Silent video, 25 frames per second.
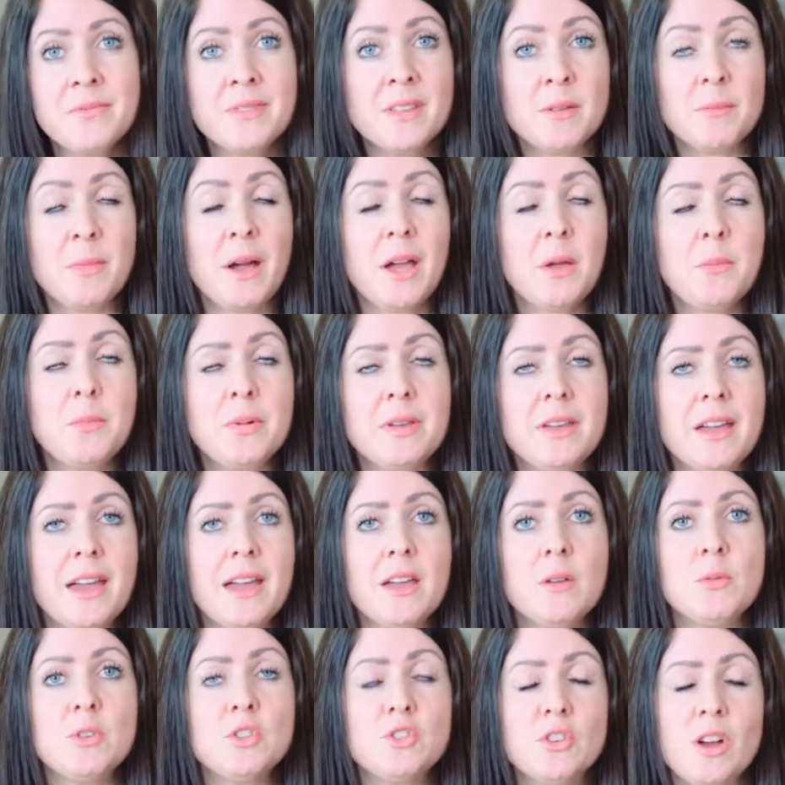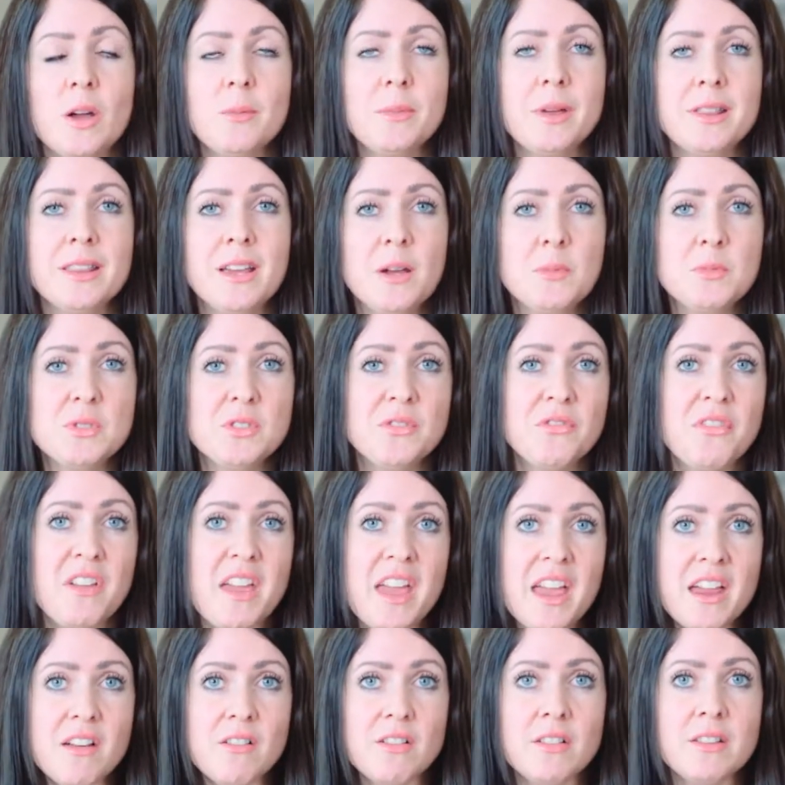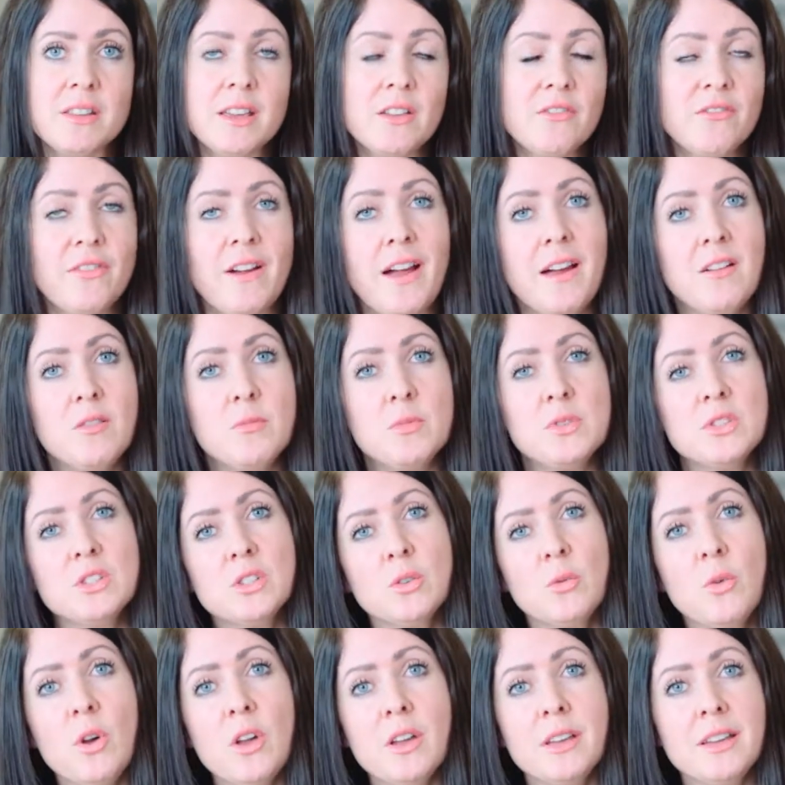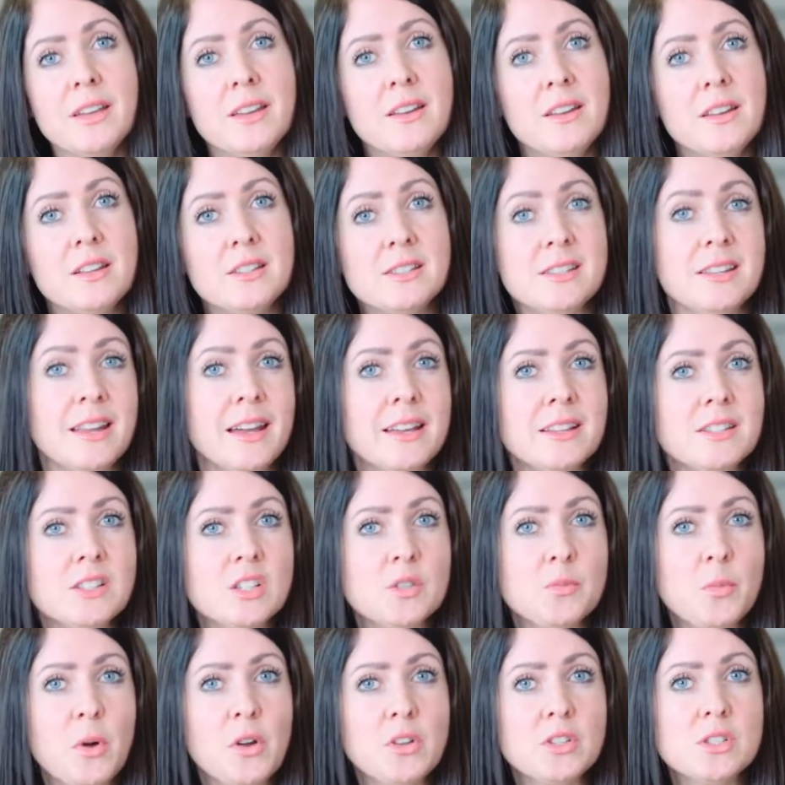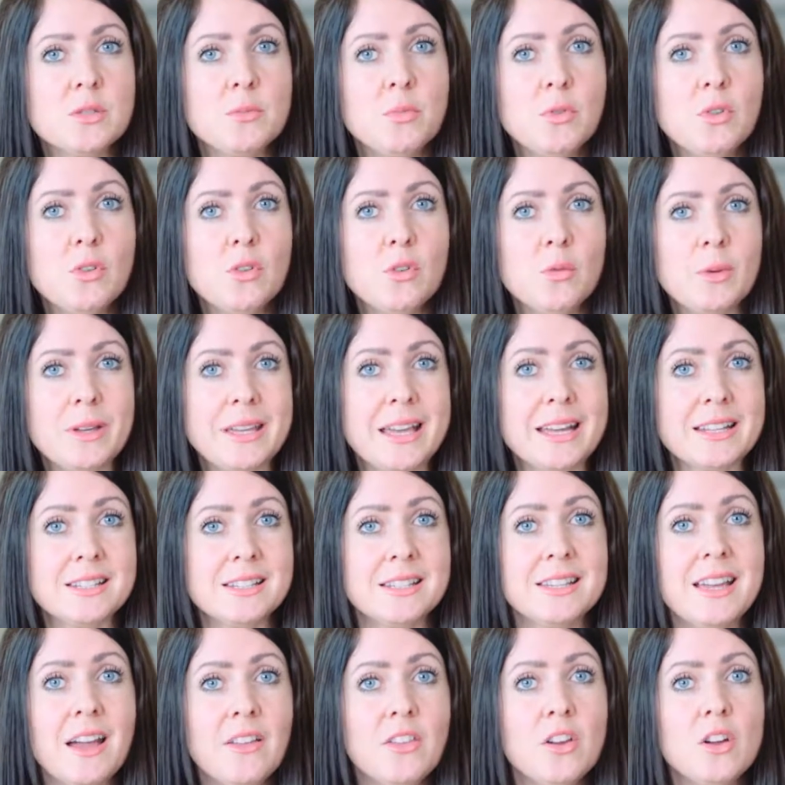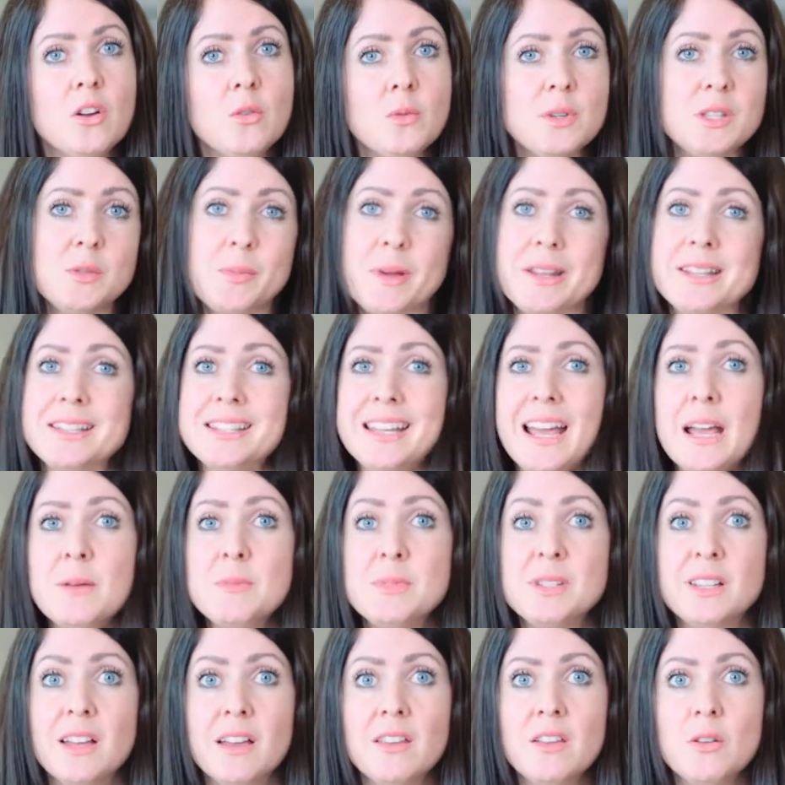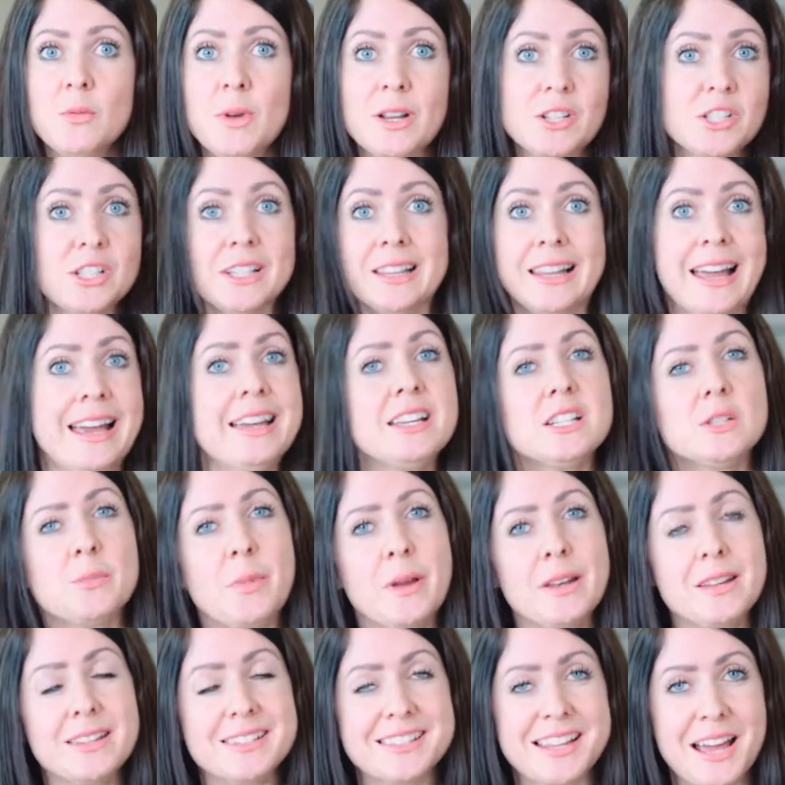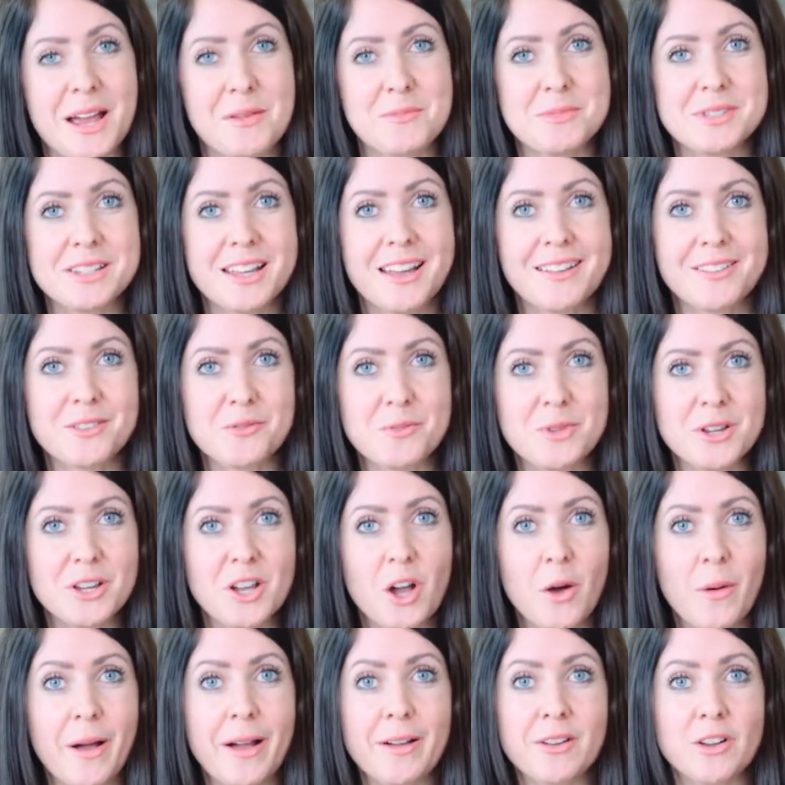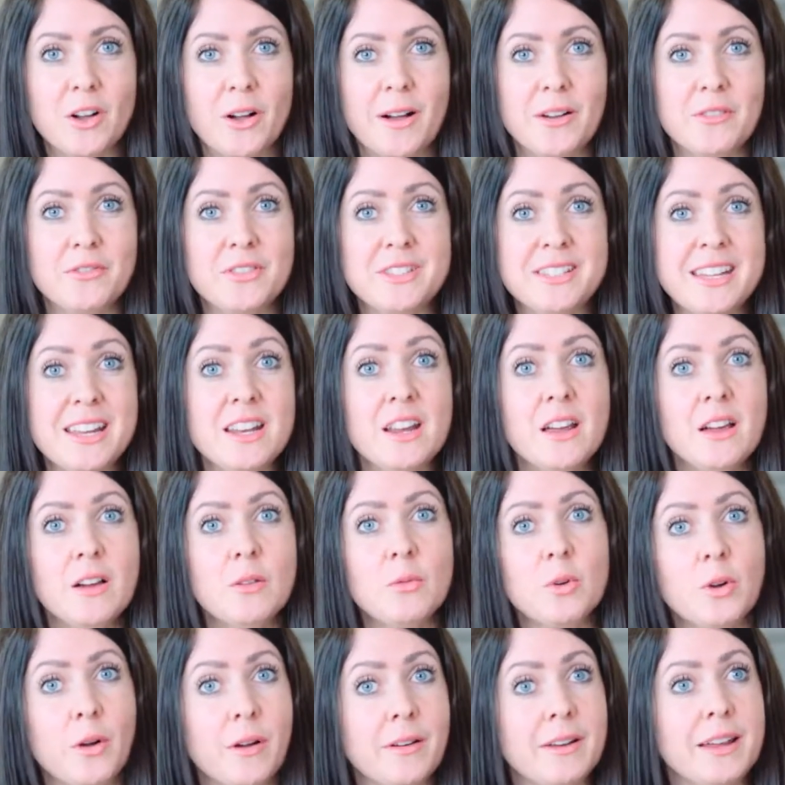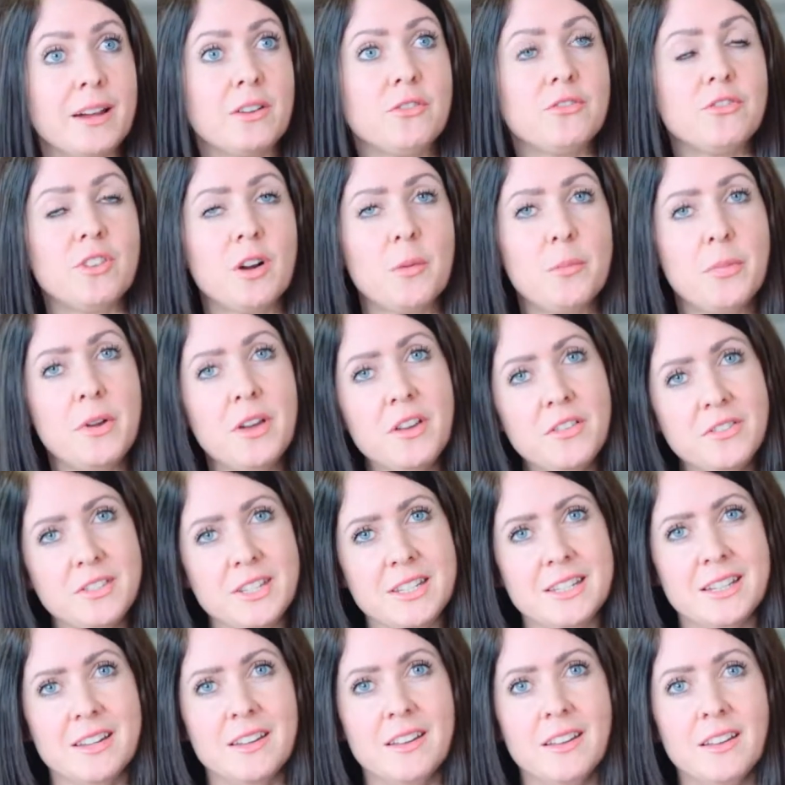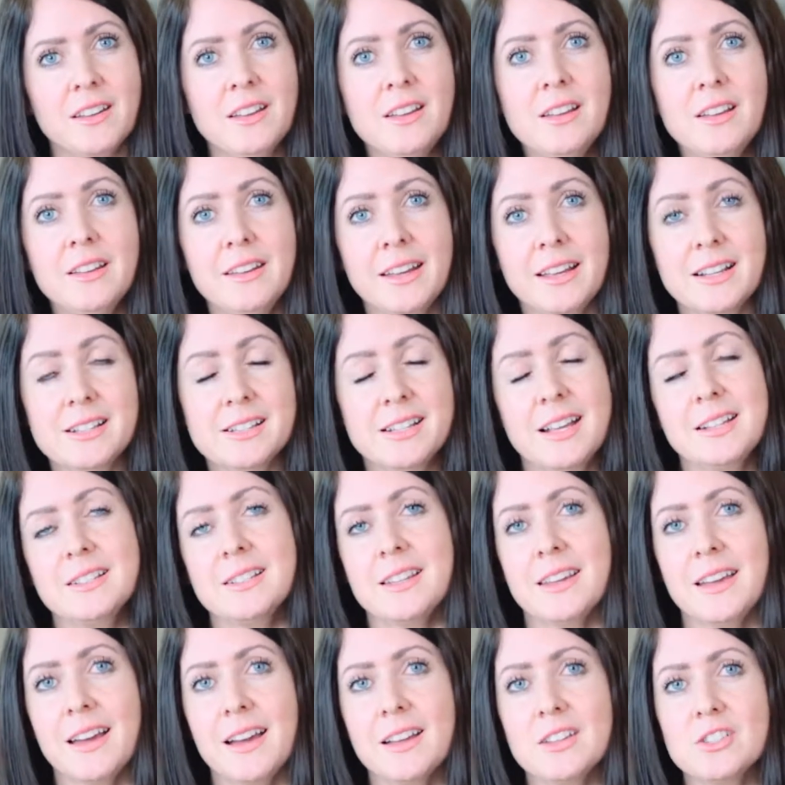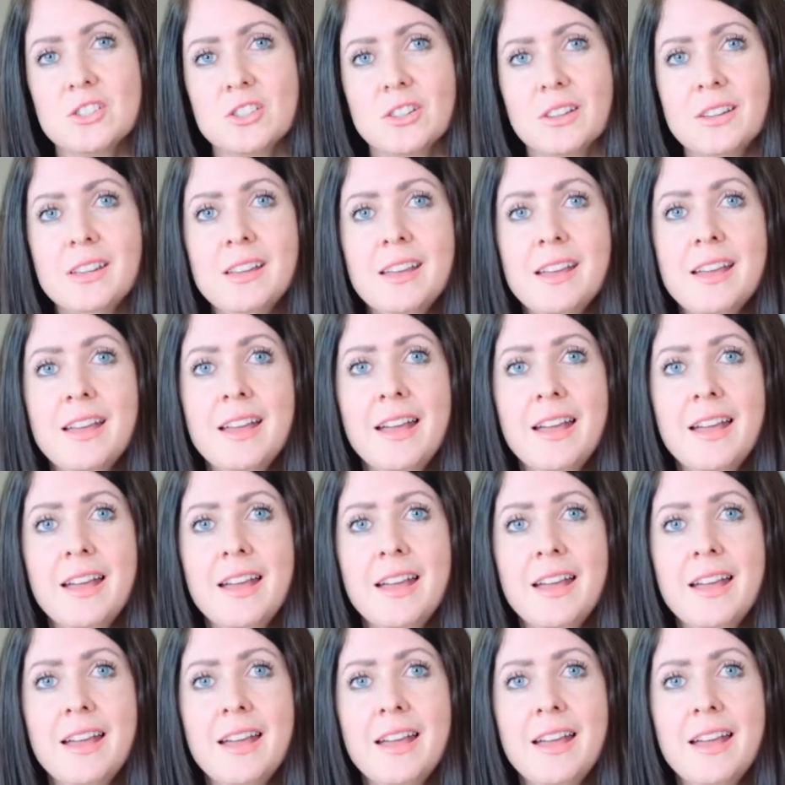In MiPA, we try and make the atmosphere and the environment to work in as nice as possible. We get together, we spend time together. We actually like spending time together, and we go out for dinner. We're going out for our birthday dinner next Saturday, actually.